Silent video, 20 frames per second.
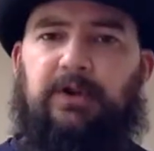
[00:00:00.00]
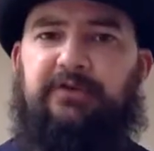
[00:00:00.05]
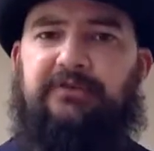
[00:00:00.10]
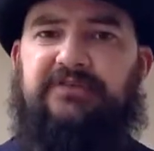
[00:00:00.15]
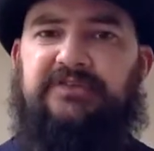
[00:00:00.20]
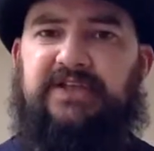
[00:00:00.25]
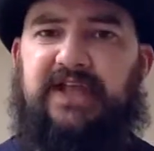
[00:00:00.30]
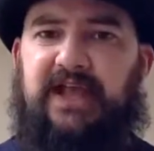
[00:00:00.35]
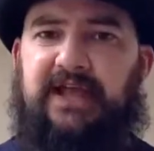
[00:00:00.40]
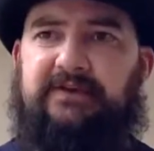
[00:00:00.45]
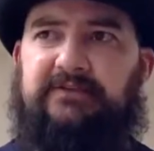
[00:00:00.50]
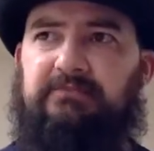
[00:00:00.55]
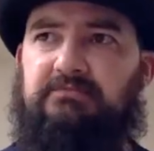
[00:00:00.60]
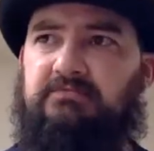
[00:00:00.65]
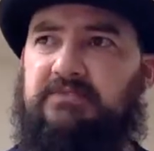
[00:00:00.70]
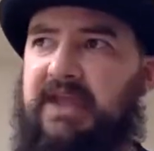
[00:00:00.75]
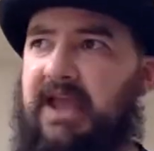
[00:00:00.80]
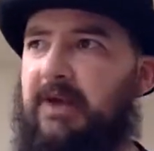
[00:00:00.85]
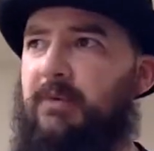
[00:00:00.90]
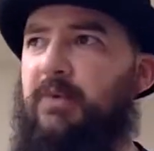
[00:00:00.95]
who've said,
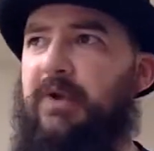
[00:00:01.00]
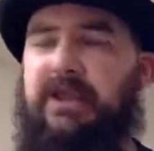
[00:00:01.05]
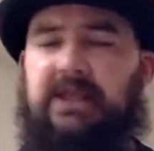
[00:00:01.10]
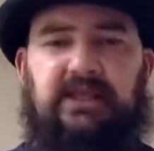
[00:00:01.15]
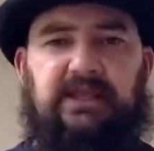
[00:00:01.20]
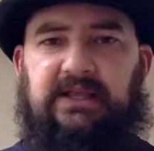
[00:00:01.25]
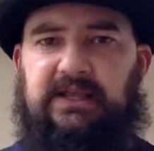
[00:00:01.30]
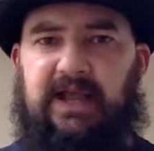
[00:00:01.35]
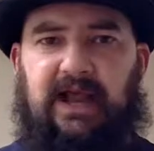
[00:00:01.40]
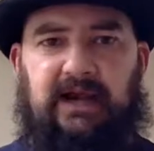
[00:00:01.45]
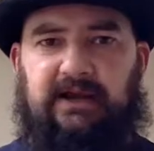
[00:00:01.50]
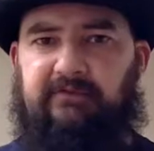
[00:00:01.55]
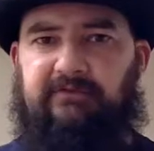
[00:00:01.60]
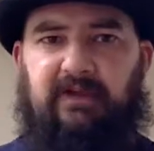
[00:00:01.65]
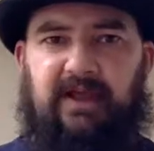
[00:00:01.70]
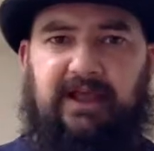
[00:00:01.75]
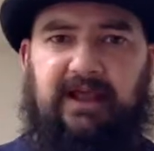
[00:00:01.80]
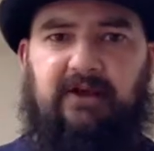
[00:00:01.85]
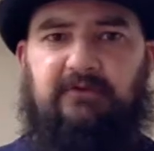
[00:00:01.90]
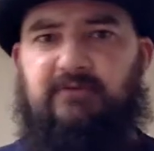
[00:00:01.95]
yeah, we kind of
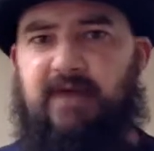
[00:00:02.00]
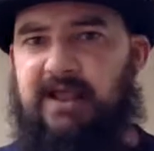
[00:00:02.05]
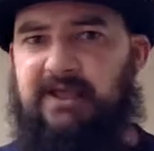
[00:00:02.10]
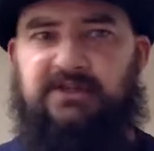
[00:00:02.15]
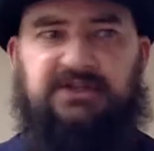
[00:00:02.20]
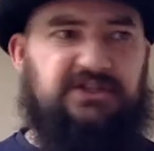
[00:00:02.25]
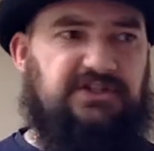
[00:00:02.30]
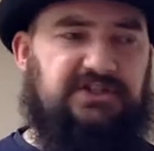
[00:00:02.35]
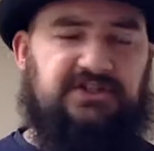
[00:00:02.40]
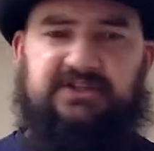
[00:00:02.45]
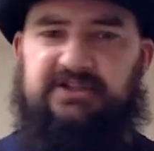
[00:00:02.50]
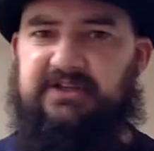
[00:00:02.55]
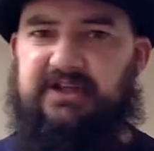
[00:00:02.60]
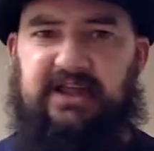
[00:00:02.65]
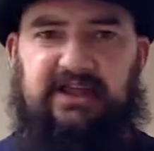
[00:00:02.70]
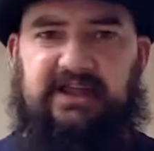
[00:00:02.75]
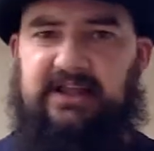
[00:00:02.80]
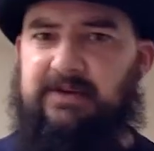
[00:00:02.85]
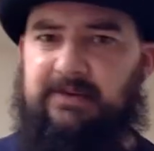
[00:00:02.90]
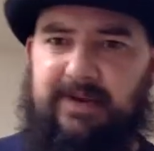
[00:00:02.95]
like arranged,
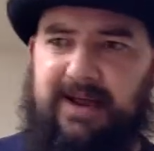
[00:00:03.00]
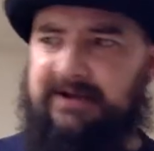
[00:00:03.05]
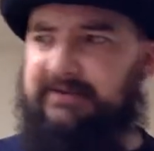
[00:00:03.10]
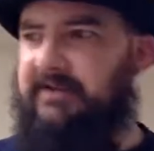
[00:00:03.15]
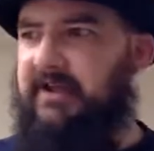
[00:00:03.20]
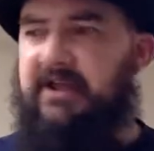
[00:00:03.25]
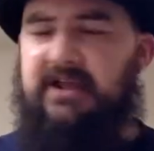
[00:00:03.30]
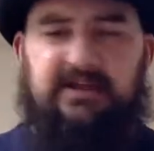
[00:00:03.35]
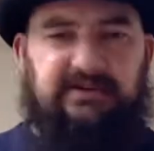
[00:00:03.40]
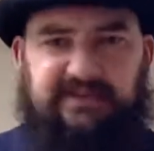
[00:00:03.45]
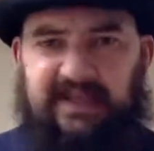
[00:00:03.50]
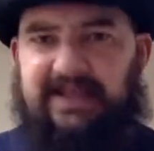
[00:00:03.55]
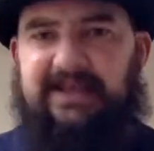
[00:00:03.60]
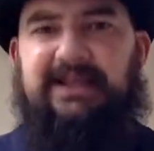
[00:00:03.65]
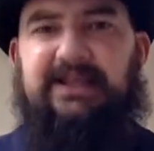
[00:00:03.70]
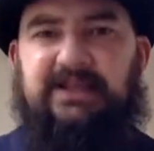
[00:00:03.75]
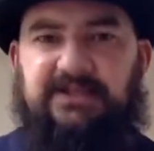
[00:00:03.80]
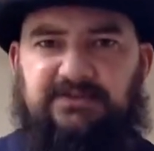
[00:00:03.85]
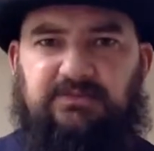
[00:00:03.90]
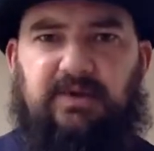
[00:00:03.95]
had
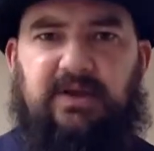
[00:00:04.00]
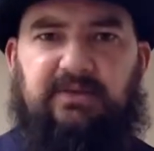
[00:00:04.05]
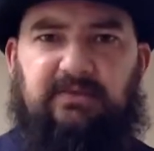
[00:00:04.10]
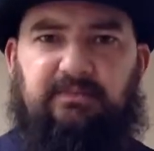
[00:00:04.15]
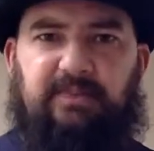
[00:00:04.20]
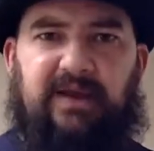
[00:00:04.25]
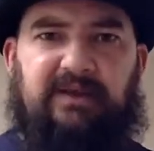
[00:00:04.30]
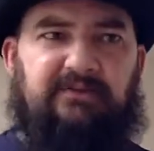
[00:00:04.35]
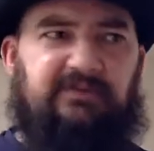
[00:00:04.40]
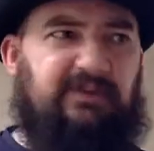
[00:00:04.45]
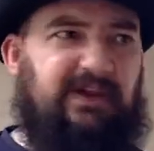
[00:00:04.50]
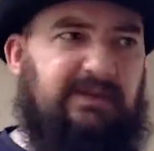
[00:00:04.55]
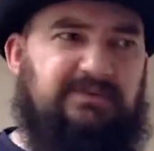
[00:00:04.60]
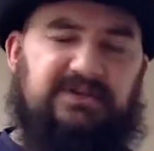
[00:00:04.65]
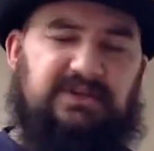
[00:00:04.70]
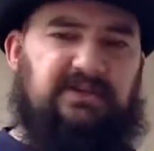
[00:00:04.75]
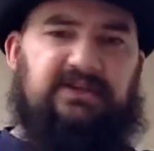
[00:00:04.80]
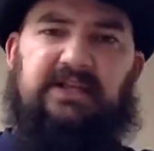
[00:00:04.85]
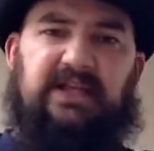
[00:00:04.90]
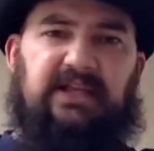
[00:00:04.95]
dealings with Ben
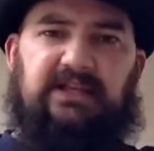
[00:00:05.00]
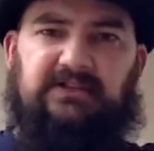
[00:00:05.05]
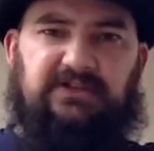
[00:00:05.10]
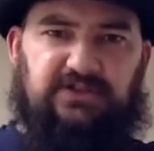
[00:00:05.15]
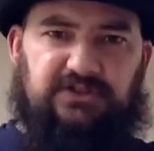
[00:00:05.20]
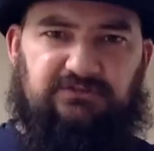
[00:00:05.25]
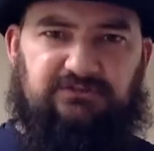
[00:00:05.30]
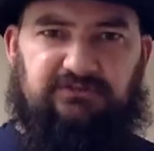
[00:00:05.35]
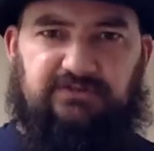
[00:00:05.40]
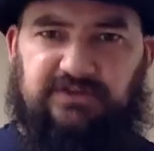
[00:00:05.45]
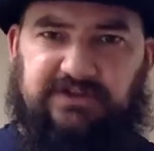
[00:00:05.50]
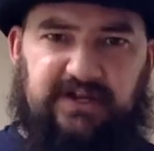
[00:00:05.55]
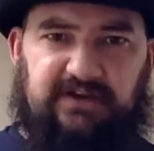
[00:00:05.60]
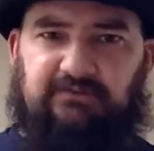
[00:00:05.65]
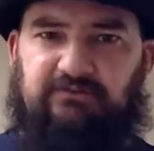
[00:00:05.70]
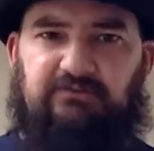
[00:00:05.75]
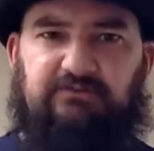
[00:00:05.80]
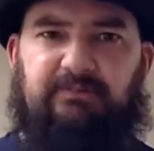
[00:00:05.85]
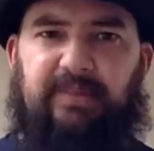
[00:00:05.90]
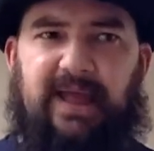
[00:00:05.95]
Phillips and he just
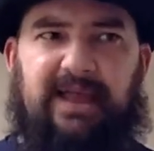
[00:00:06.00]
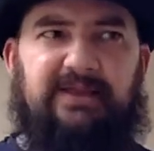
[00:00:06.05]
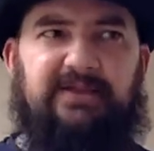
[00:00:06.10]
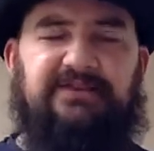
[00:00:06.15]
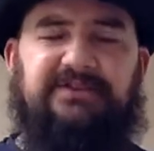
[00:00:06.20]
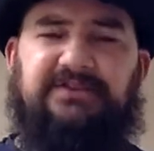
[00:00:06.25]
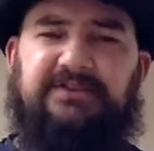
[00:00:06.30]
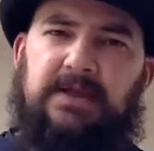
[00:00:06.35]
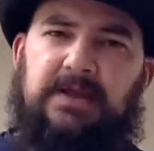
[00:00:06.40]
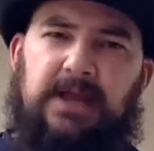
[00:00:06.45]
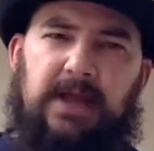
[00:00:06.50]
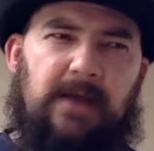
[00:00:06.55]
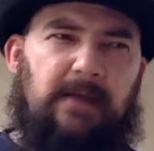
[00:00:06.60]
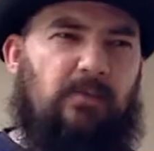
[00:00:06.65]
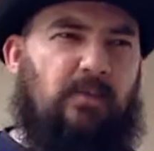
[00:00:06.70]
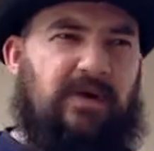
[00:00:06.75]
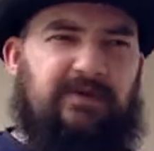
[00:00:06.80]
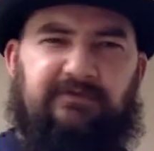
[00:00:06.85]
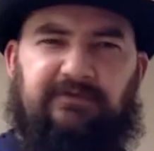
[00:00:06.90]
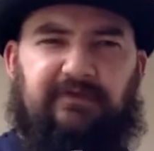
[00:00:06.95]
didn't pay us.
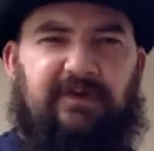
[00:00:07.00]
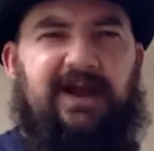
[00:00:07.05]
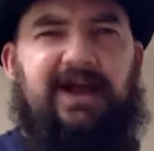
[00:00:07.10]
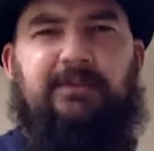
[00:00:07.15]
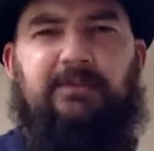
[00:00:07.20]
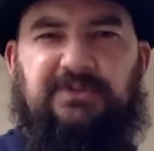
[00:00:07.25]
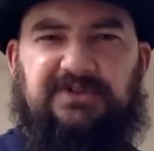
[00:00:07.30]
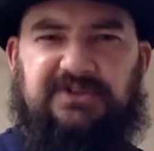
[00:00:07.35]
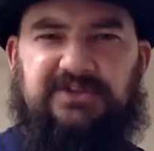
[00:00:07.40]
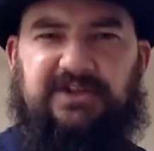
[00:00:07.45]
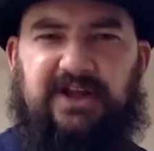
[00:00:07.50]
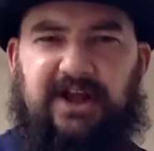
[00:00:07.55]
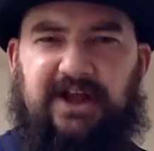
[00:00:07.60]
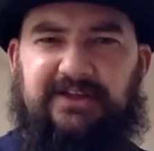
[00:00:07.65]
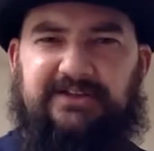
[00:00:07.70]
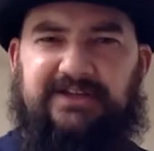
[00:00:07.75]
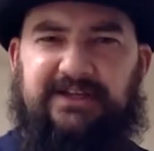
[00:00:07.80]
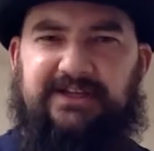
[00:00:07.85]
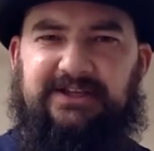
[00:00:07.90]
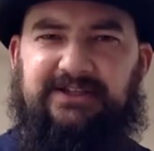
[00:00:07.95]
When Vine was
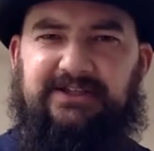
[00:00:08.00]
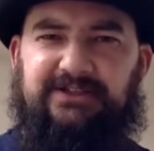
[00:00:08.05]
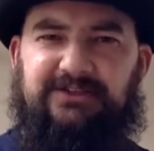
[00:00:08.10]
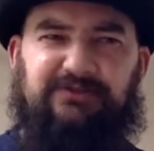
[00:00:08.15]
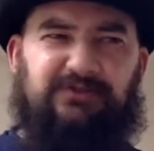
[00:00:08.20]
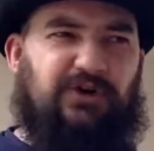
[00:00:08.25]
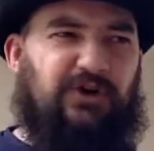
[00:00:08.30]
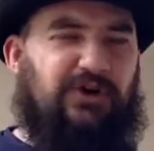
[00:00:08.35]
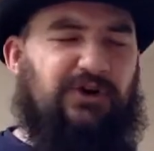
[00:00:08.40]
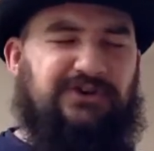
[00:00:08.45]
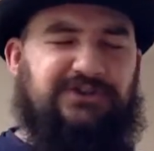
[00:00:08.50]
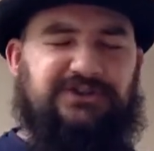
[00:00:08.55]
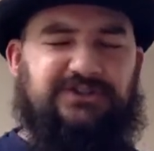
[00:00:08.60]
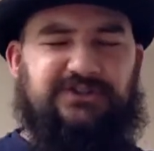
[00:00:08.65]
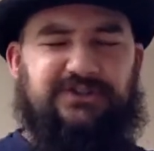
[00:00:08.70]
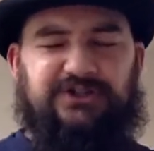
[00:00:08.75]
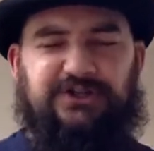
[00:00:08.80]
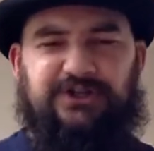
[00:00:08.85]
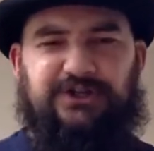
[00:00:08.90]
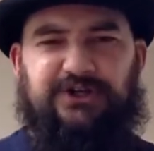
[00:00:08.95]
starting, of
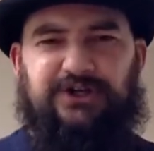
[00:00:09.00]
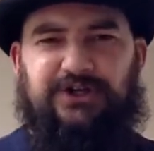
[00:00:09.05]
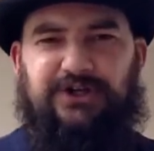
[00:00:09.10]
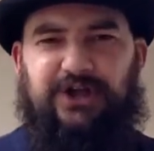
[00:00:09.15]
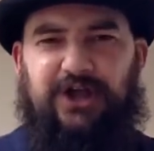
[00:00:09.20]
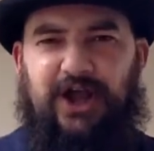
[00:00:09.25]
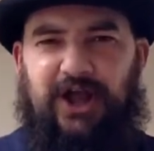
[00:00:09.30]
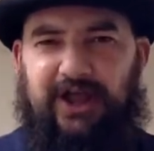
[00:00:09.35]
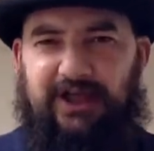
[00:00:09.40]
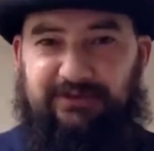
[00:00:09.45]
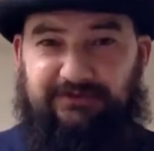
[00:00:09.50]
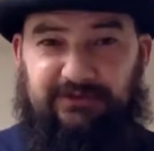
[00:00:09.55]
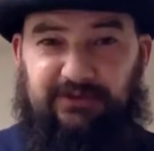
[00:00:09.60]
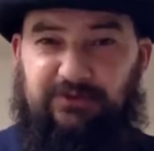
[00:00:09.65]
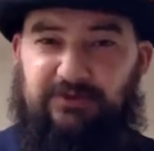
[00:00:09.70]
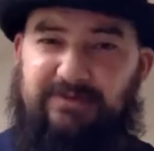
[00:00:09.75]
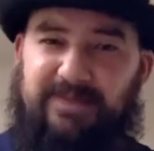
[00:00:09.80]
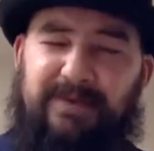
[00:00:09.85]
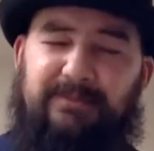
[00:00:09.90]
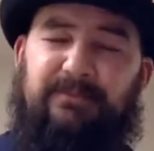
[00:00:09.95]
course, if
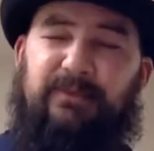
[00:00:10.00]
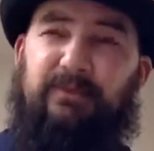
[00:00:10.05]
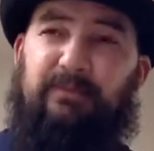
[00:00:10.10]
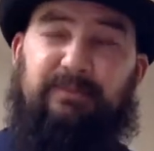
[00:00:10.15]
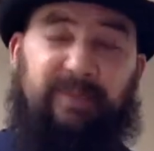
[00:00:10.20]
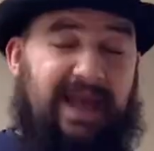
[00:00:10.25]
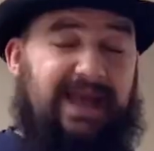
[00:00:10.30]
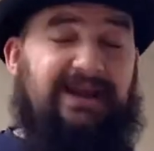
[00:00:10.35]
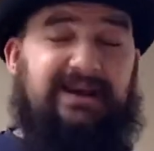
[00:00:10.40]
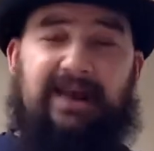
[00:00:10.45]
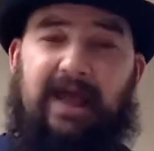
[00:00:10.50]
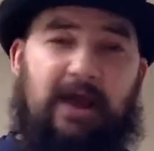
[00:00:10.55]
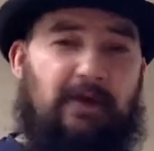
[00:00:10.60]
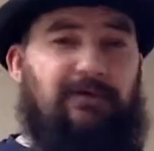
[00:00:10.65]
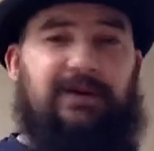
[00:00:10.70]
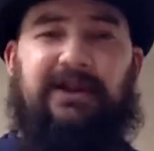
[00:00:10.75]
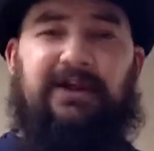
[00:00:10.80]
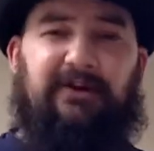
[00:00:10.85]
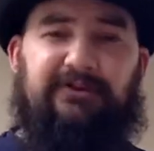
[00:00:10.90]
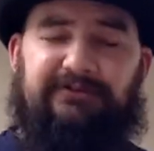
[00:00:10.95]
you remember, Ben
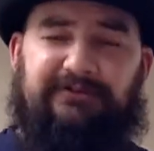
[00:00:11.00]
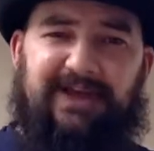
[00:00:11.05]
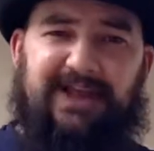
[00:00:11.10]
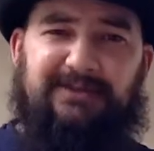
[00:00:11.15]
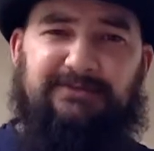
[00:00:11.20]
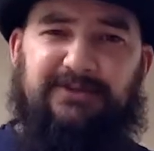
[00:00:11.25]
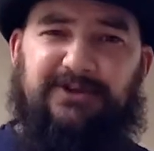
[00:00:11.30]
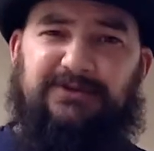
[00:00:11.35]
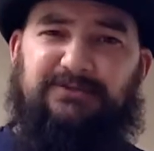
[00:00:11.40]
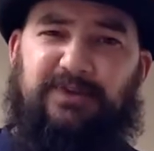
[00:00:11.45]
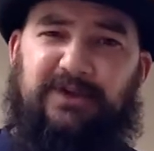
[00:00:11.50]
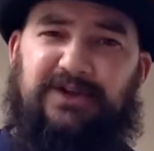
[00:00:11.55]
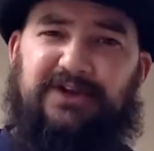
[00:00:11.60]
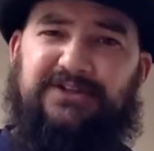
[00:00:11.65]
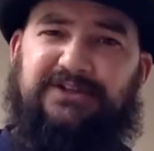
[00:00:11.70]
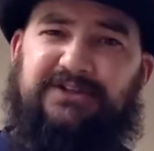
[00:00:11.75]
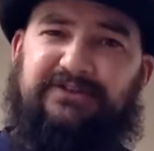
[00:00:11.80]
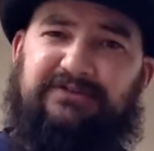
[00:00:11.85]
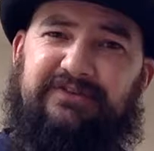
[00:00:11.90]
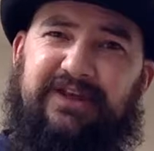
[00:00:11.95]
only got famous
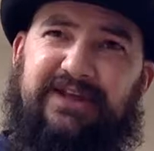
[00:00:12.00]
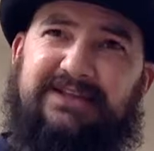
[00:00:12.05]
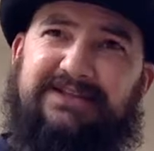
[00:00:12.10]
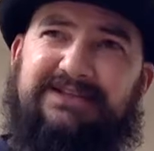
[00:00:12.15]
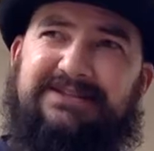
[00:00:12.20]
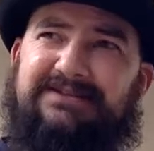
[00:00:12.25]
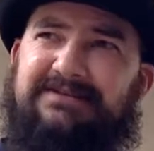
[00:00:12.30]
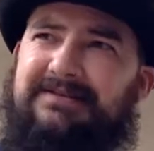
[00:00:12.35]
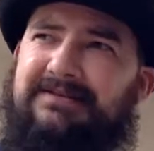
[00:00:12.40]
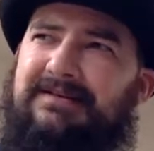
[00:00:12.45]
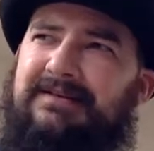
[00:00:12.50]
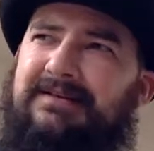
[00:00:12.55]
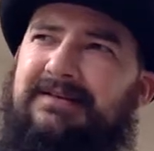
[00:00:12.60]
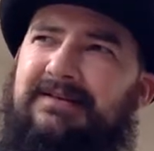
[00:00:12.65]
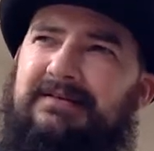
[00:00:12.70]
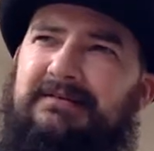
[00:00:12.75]
because of his